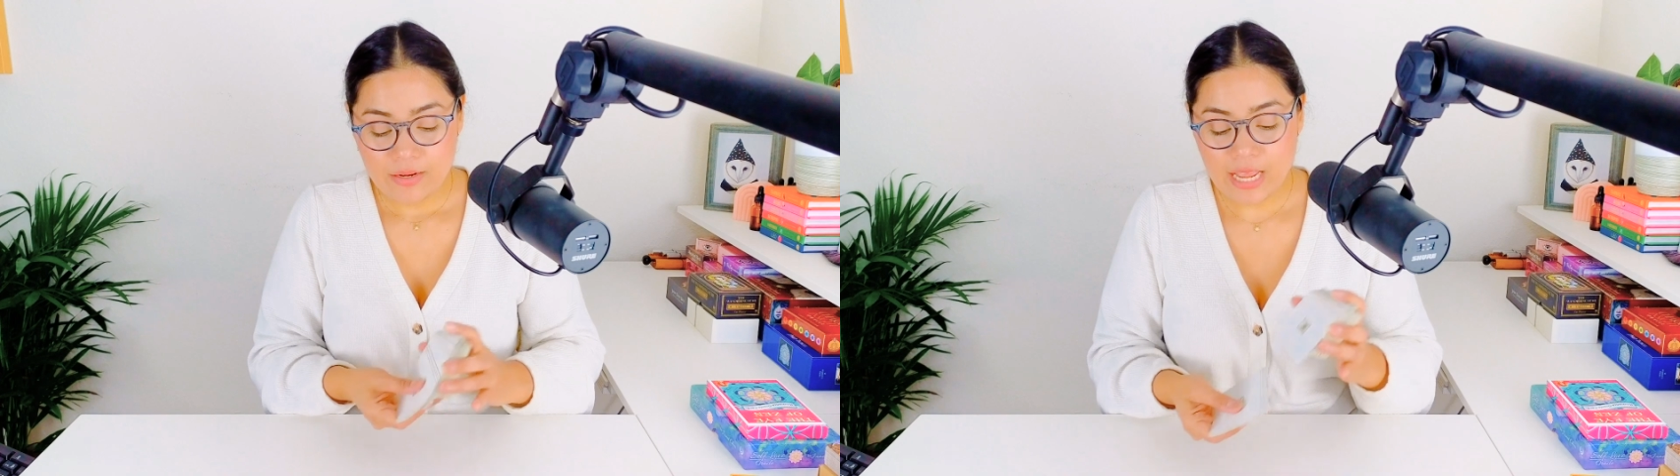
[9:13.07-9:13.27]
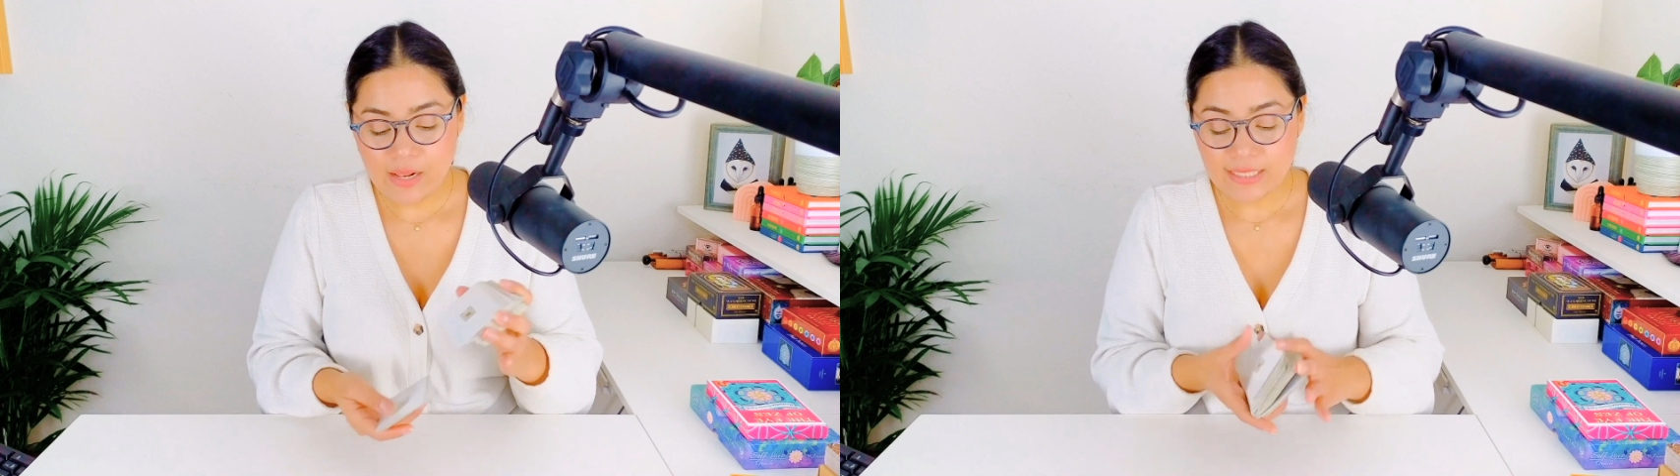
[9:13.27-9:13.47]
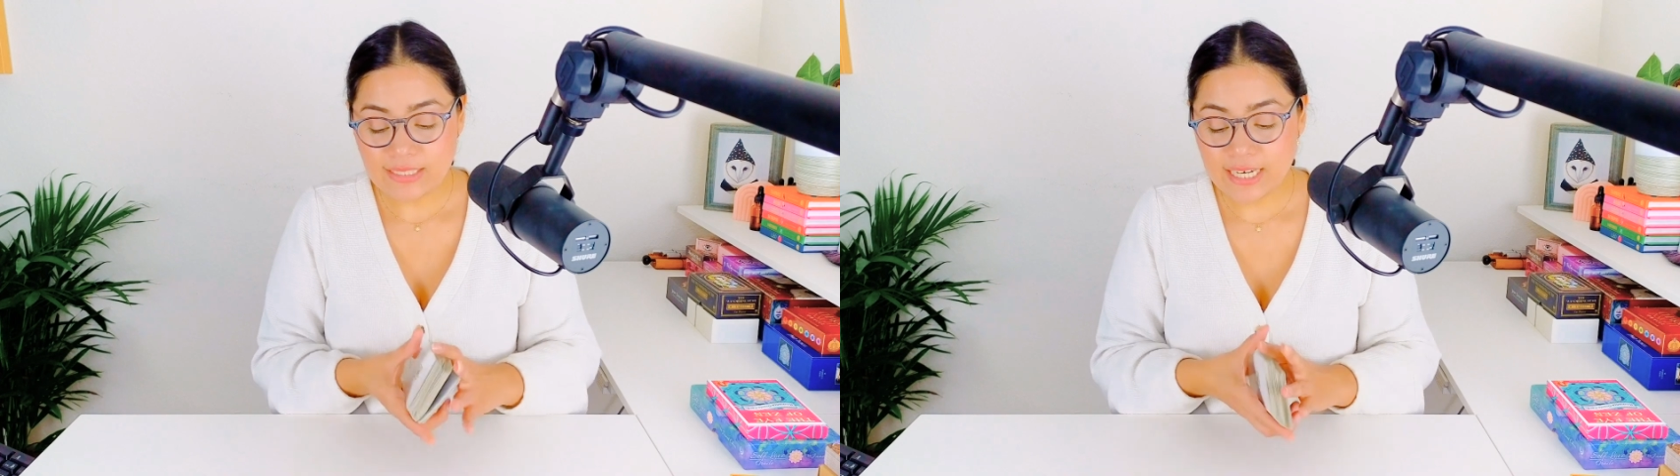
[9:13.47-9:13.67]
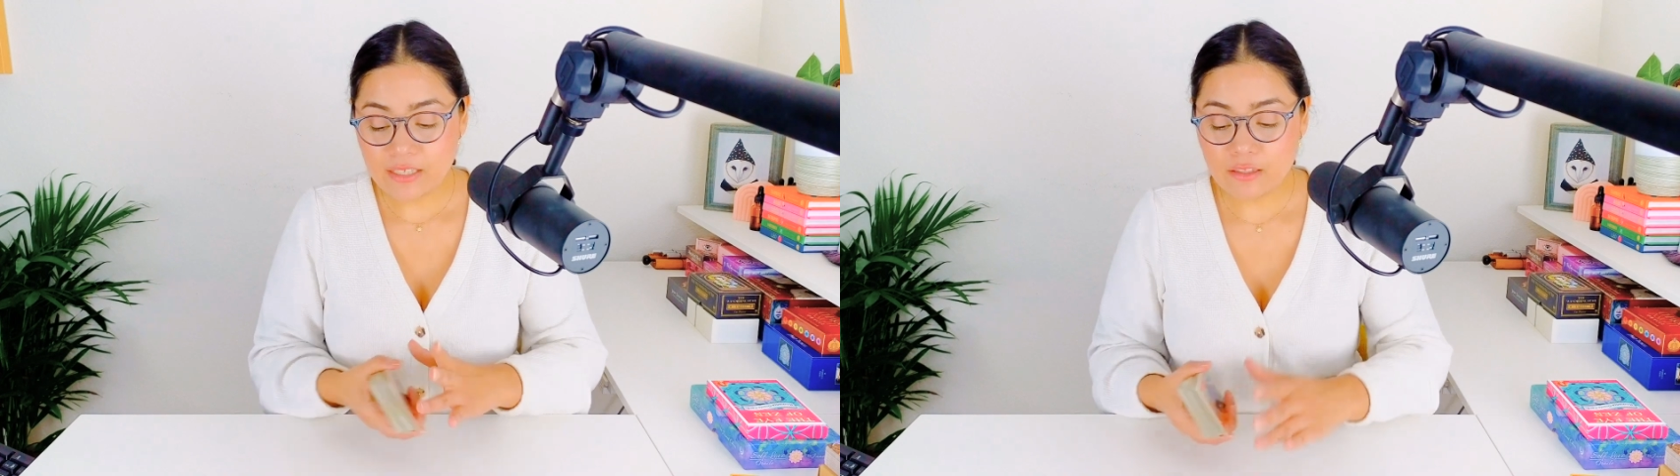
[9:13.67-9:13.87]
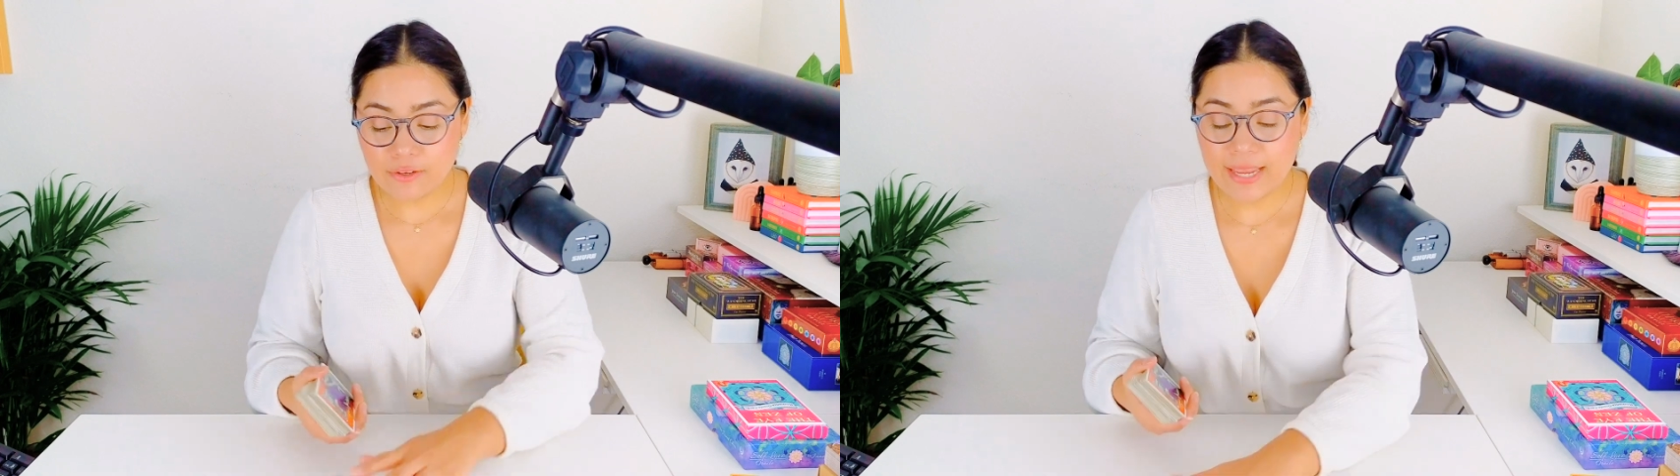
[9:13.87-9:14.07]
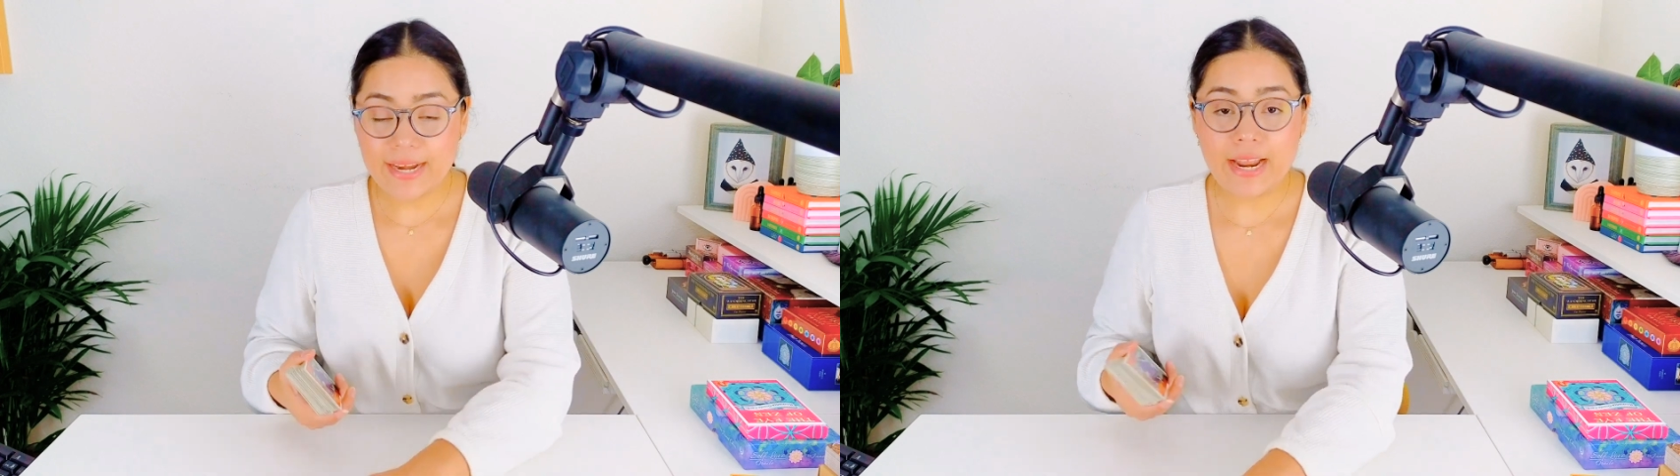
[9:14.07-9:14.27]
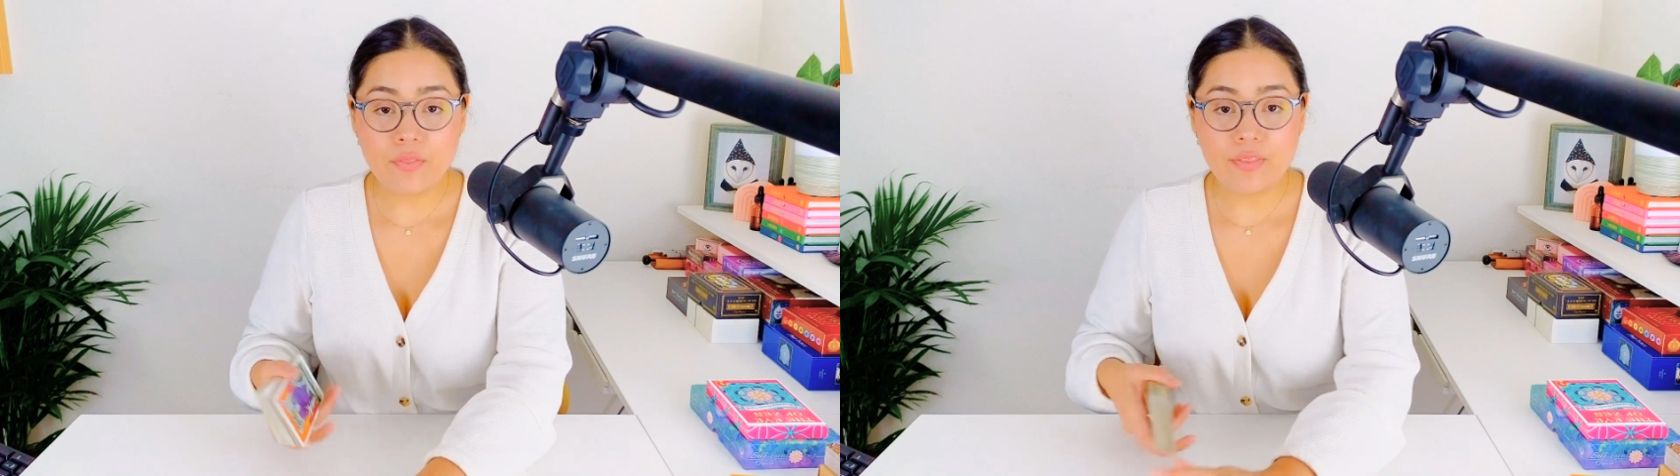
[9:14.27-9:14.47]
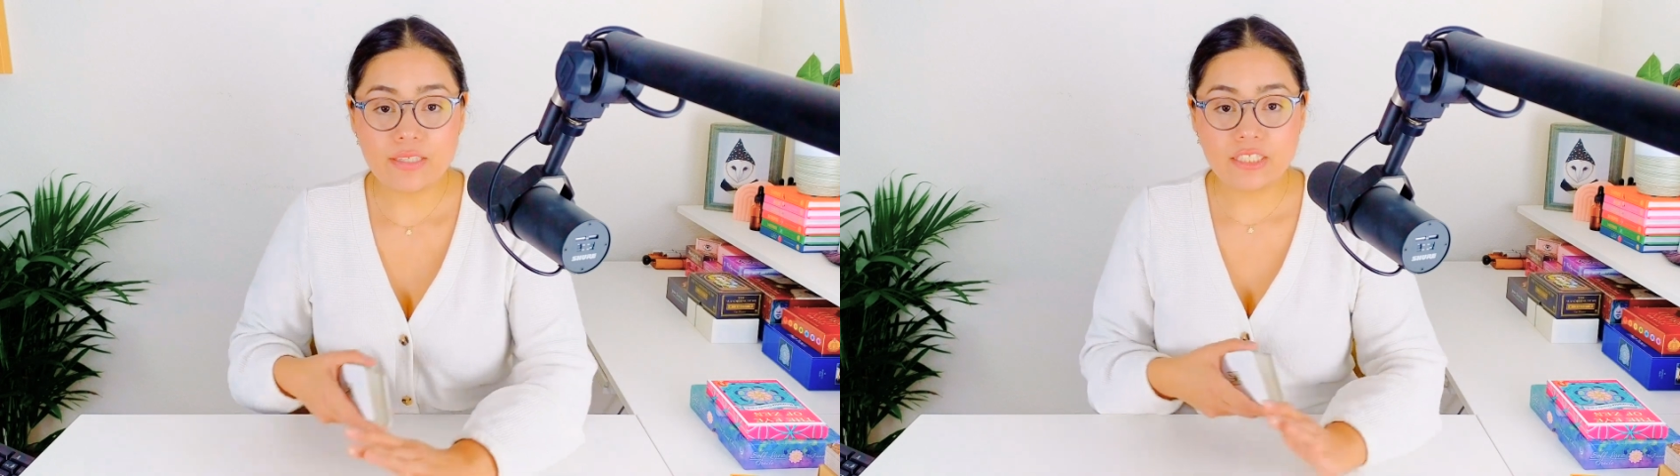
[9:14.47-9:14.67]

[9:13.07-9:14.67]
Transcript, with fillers: Now let's take a look at how this